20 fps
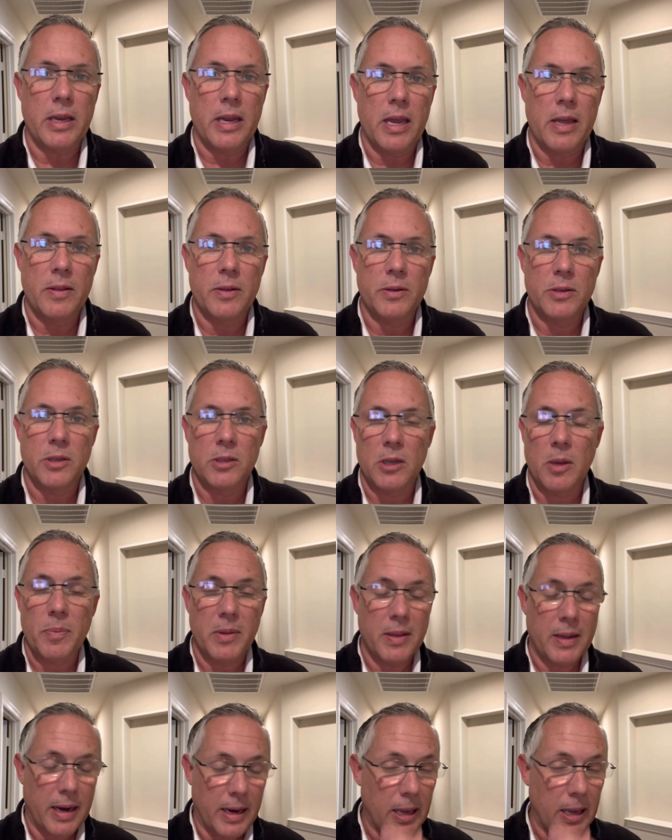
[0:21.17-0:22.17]
And this is
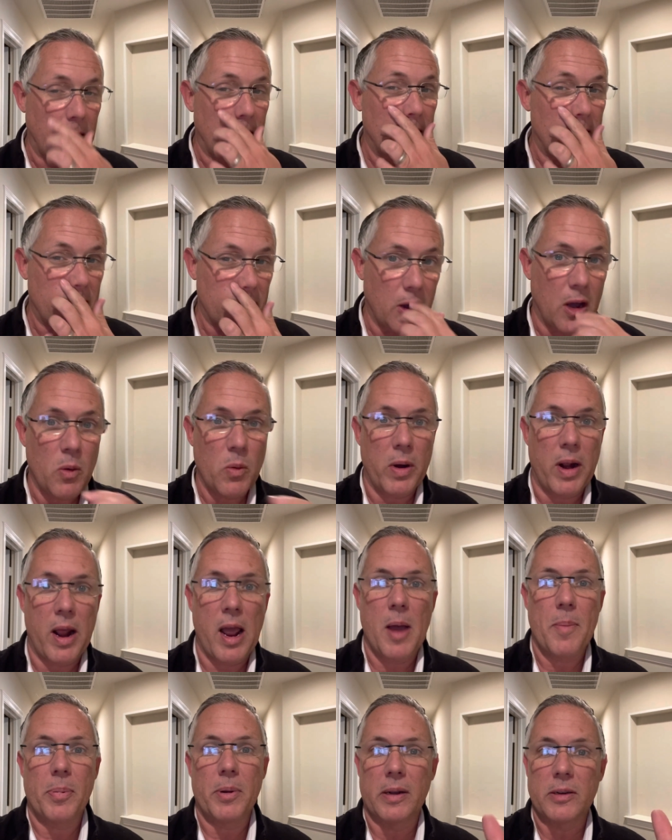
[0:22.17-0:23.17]
something that I kind of thought would
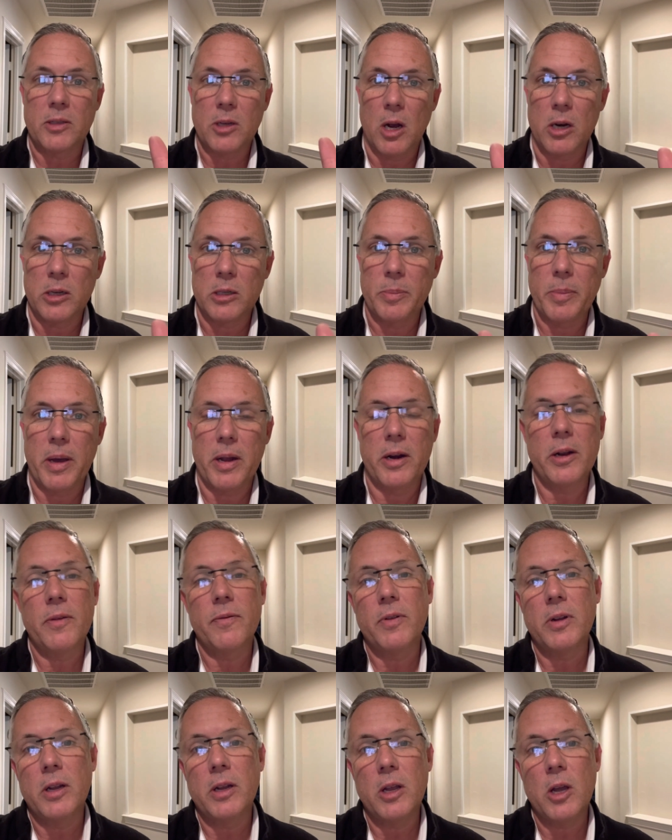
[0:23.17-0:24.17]
happen. I talked about it in
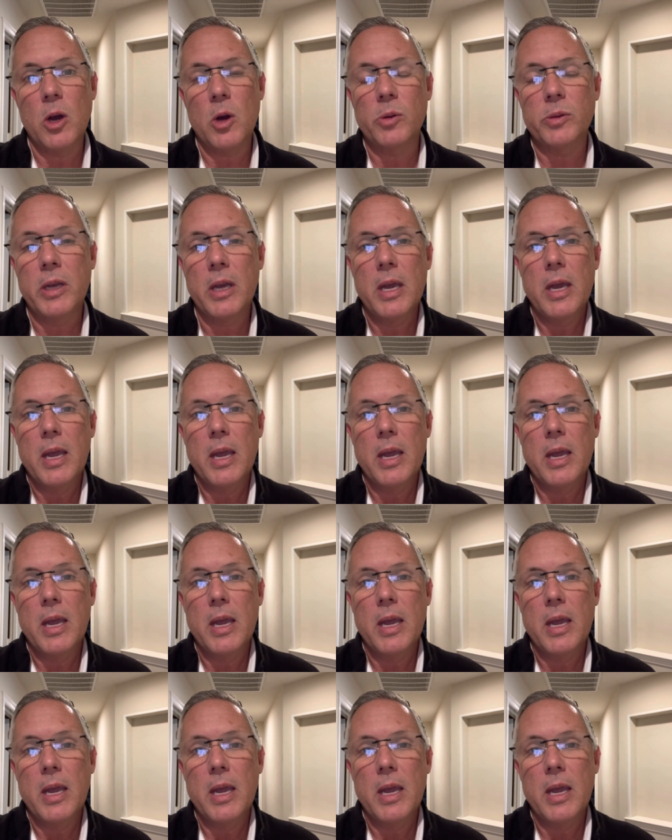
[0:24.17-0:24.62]
videos.